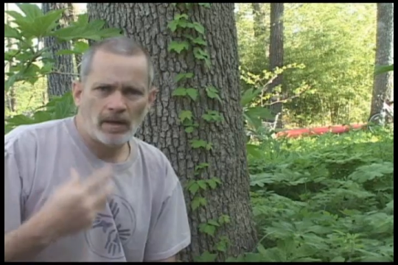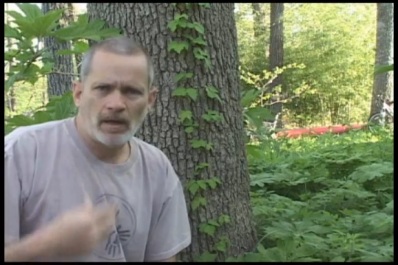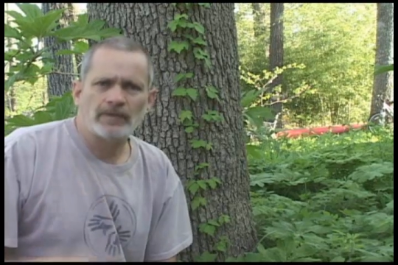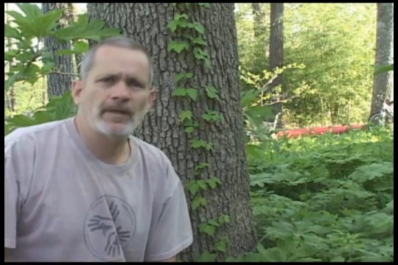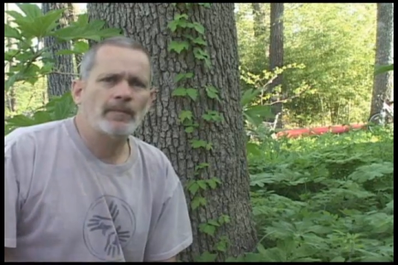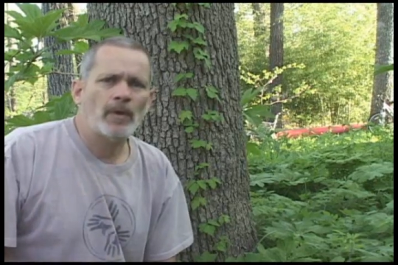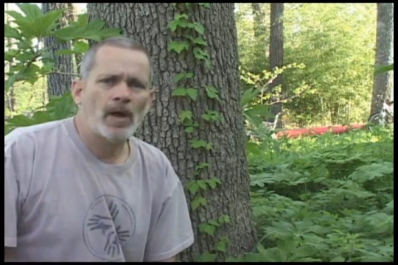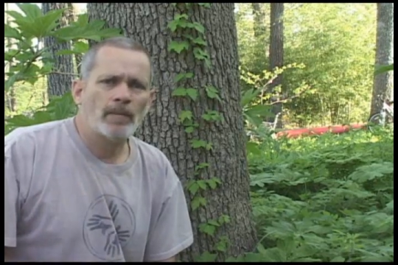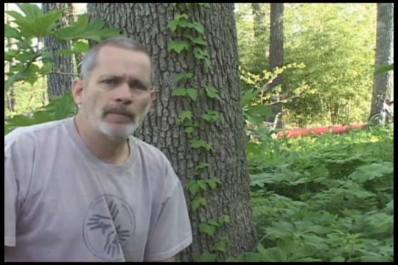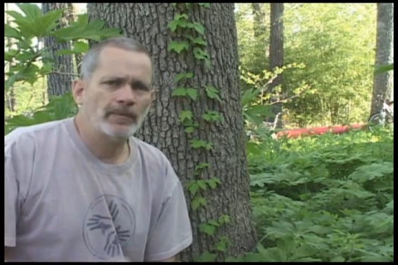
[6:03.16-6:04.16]
cause any
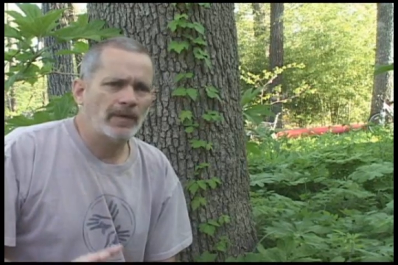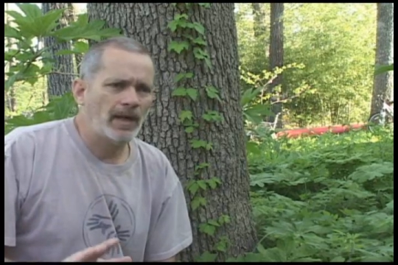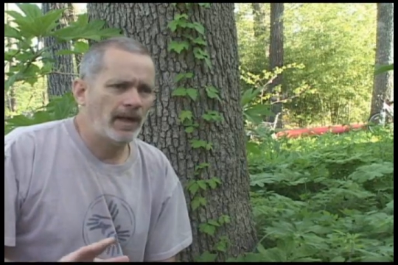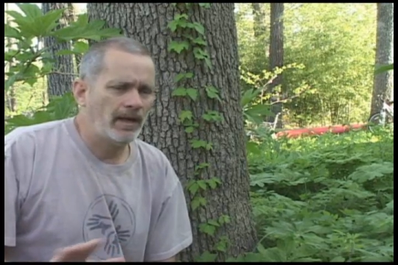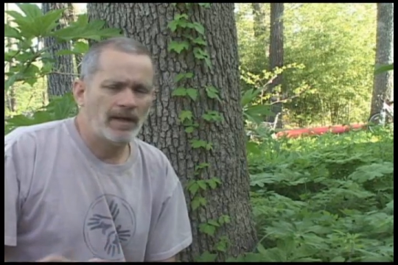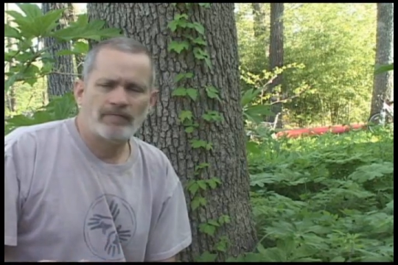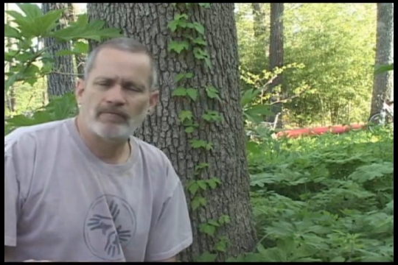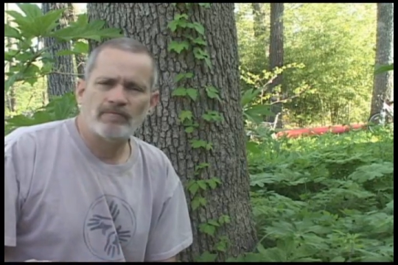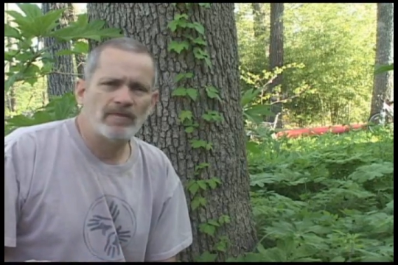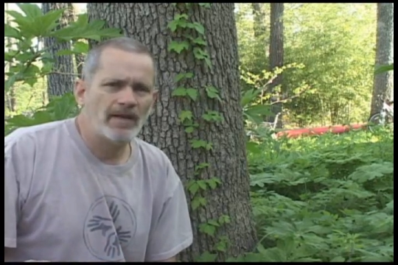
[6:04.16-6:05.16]
problems. And I've
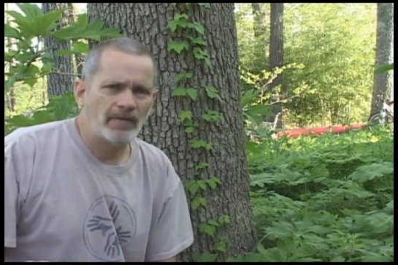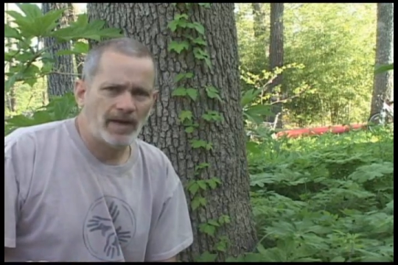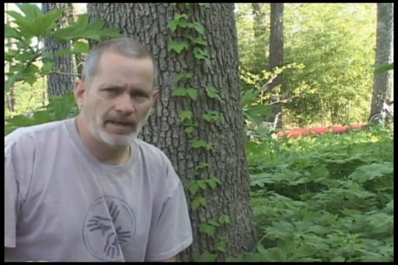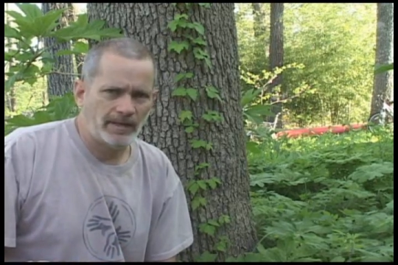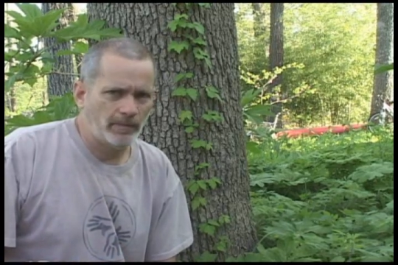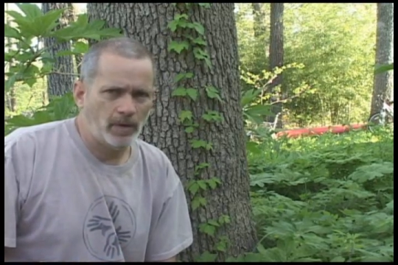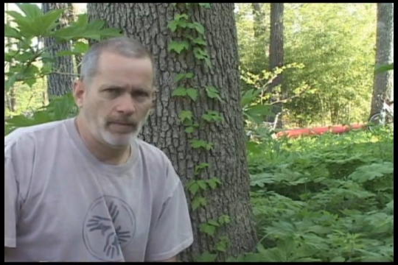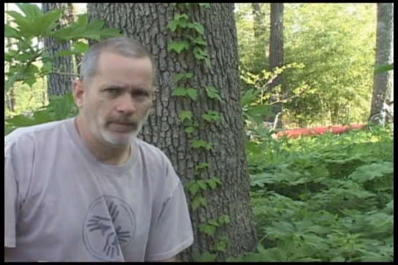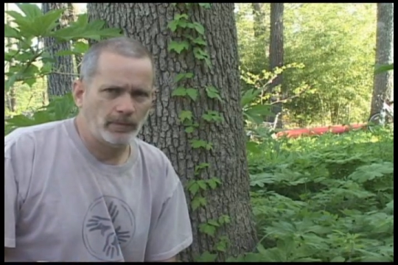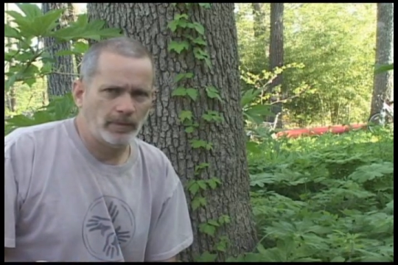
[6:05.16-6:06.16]
never had any
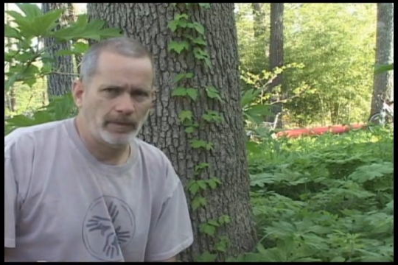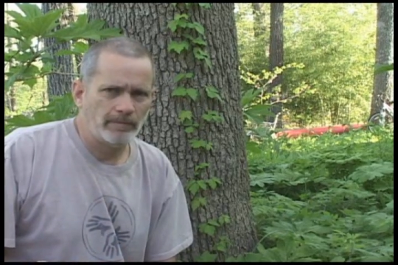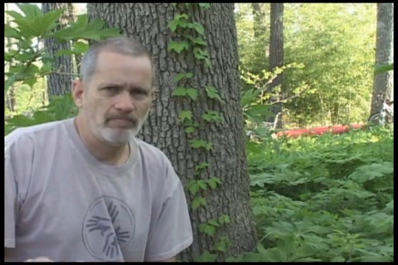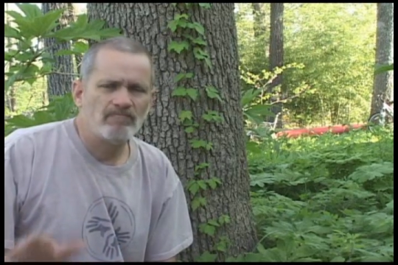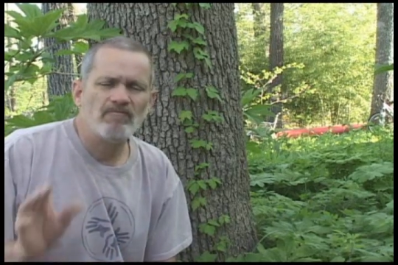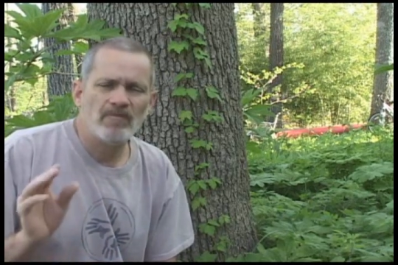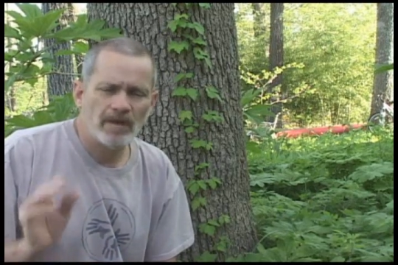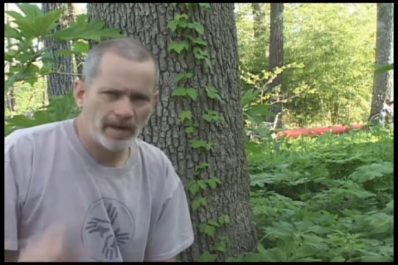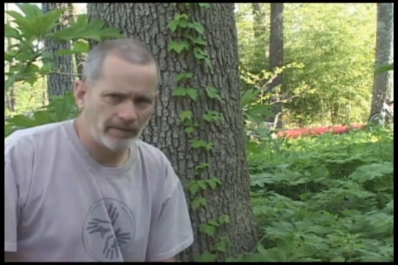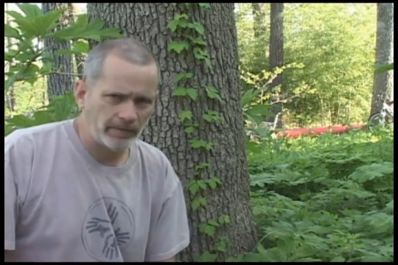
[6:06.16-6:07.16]
problems with it.
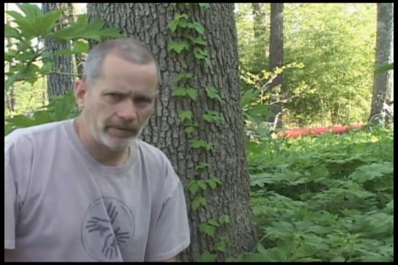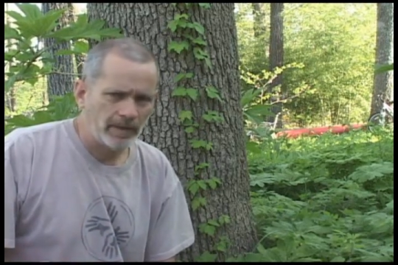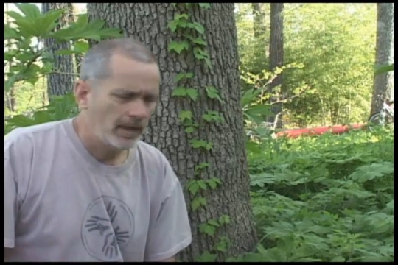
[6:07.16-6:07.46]
Never.